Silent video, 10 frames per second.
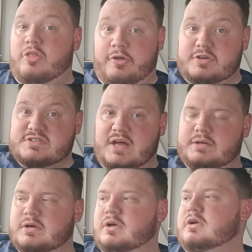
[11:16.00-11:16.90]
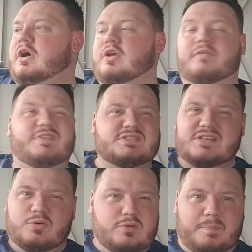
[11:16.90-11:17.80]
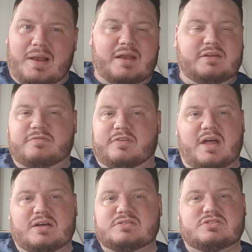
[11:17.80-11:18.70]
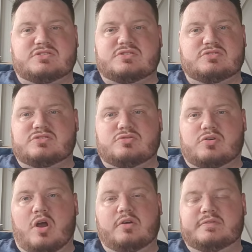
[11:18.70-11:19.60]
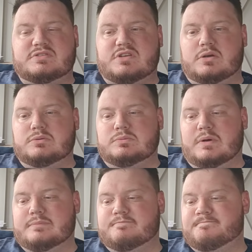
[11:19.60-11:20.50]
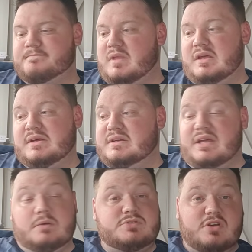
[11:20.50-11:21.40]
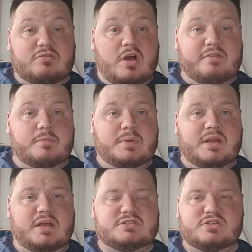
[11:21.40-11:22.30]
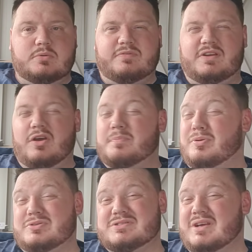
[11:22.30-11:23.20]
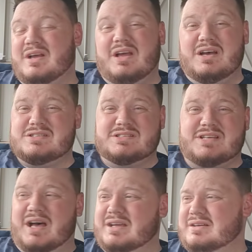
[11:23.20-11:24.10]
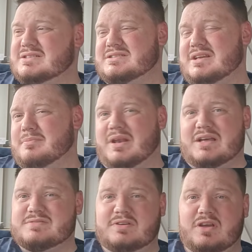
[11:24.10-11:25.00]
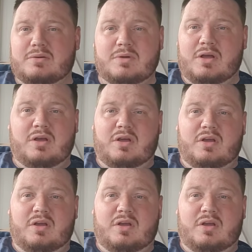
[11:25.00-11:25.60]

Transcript: Thursday, and obviously all the planning for that just took over. So, yeah, I'm sorry I haven't been here to do a video. Plus, as I said in my last video,